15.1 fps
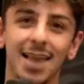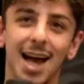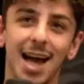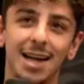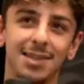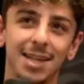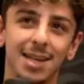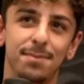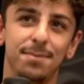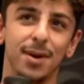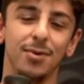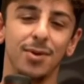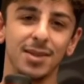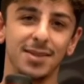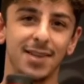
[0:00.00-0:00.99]
that deep,
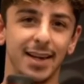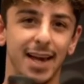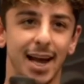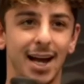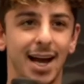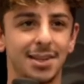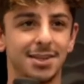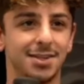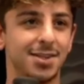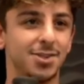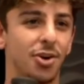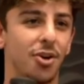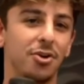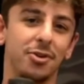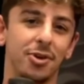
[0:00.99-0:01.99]
but once again, guys, this is
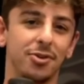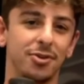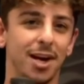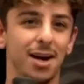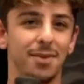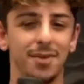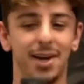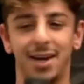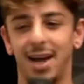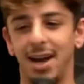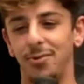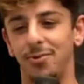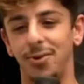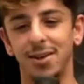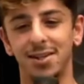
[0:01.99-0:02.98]
all grown up, and I
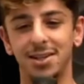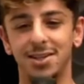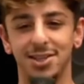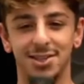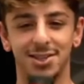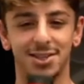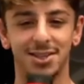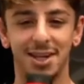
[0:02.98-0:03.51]
really just,